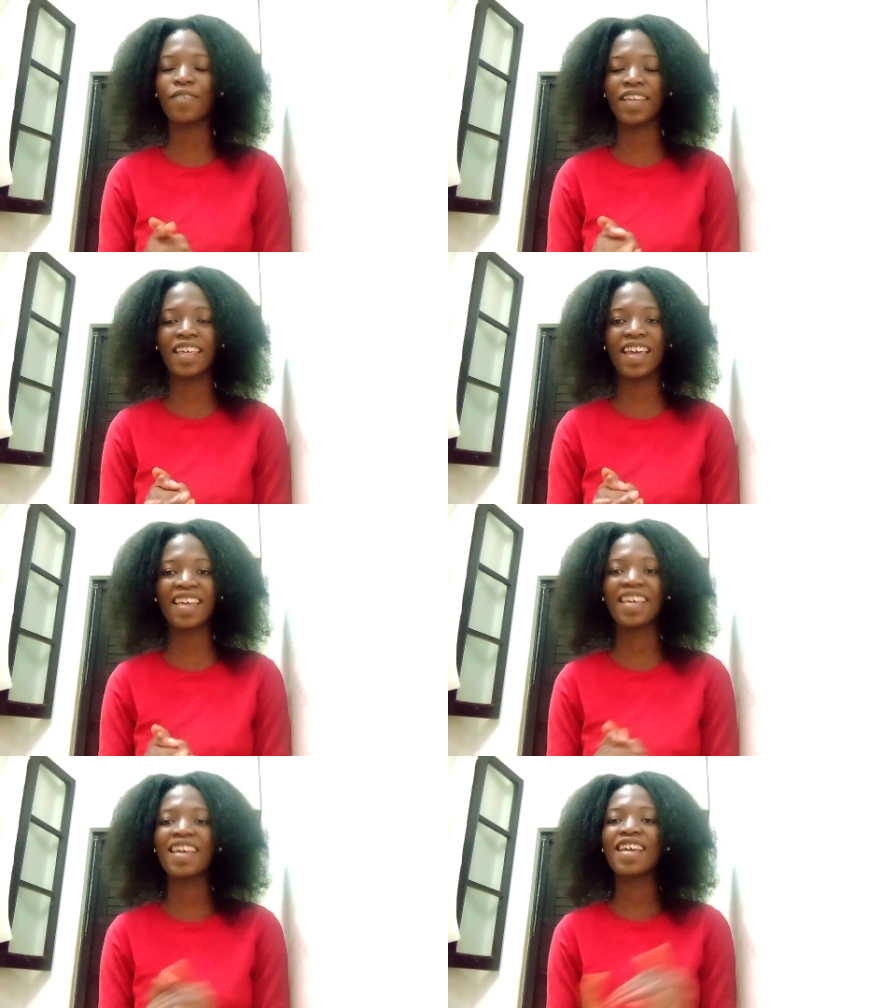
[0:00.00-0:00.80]

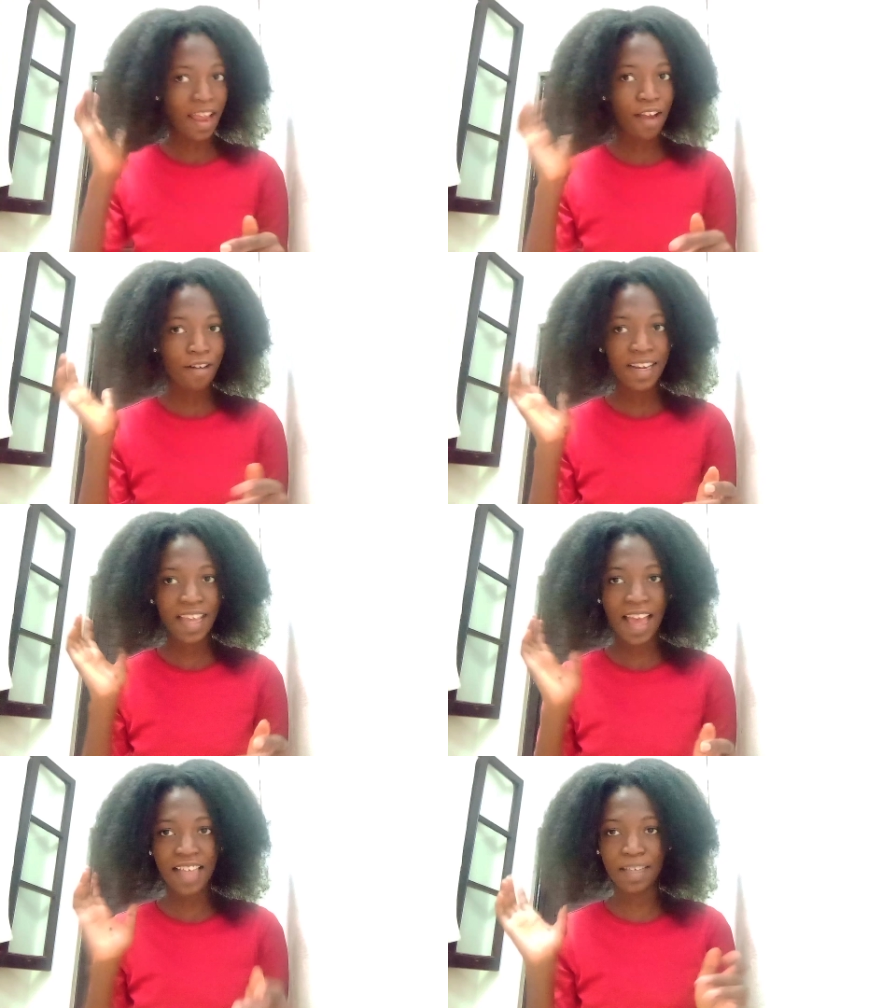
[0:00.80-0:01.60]
Okay, my hair
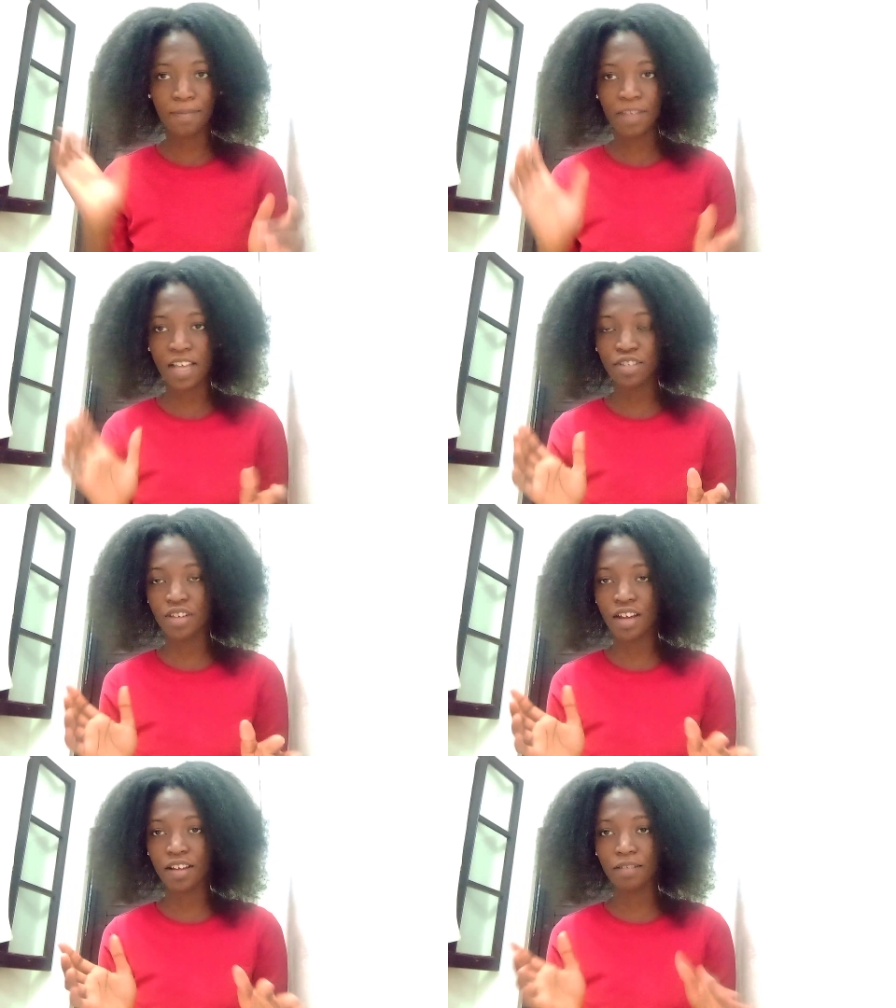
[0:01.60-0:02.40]
already has
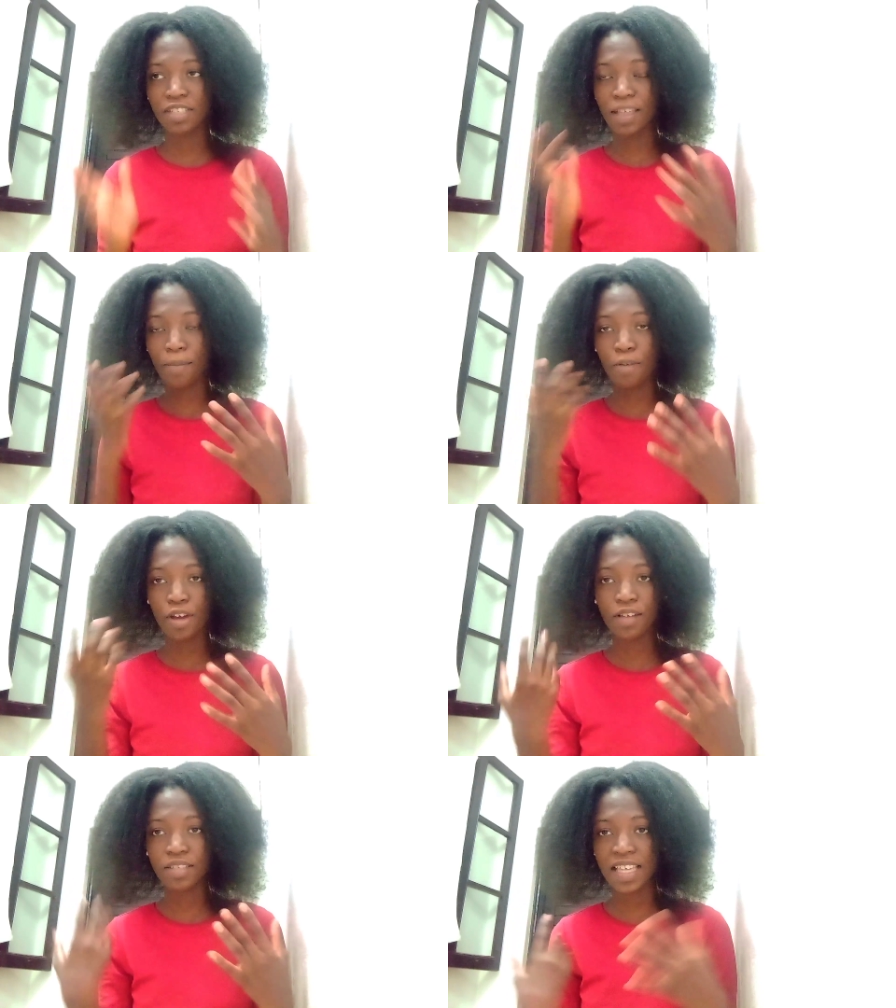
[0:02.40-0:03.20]
some
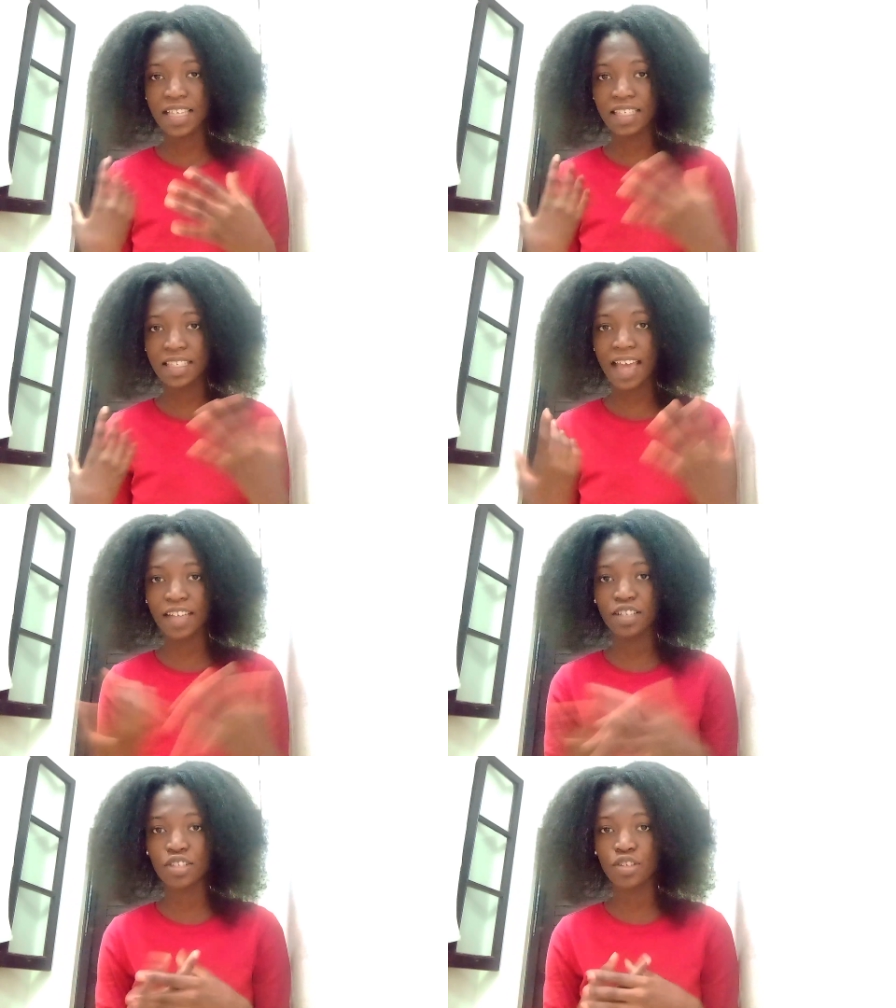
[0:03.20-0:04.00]
oils
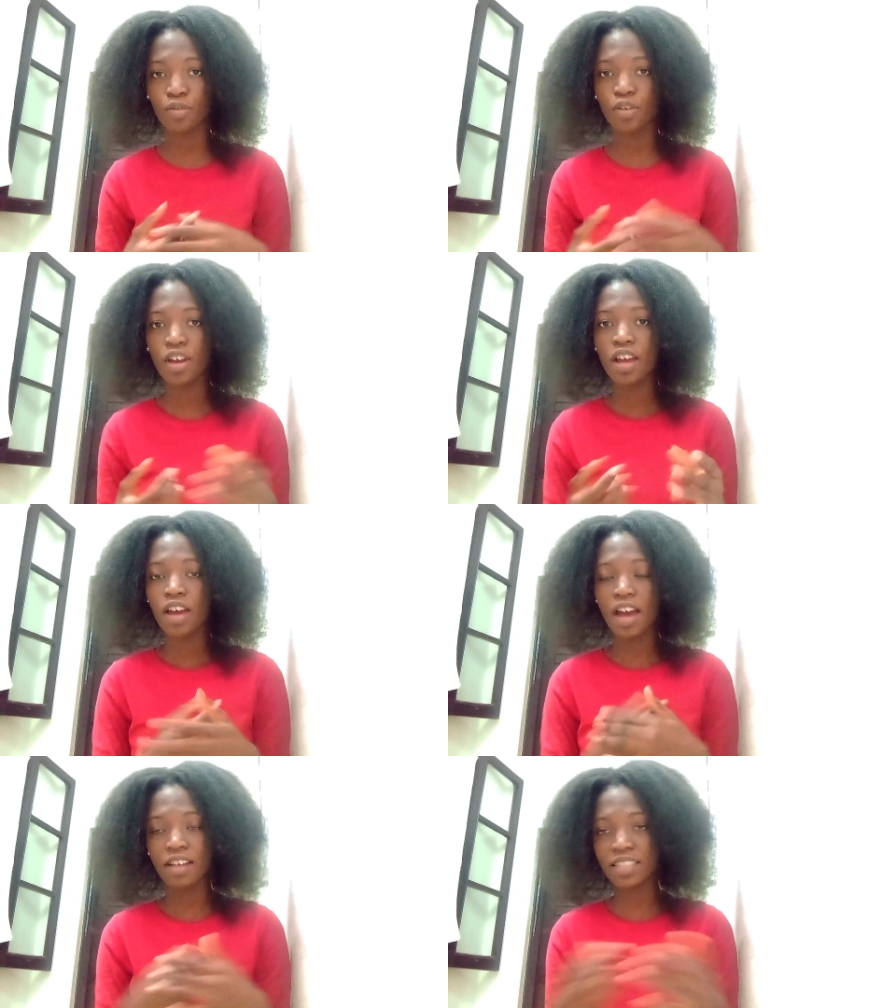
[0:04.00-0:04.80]
inside, so
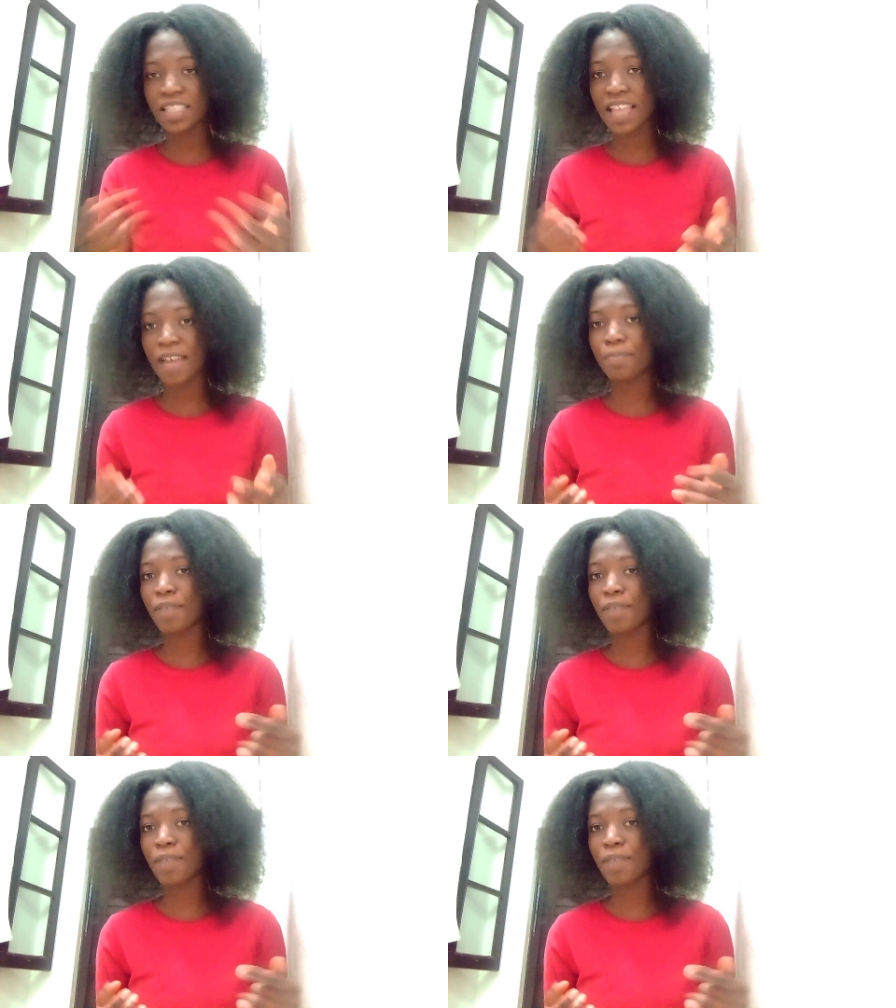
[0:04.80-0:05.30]
I'll just start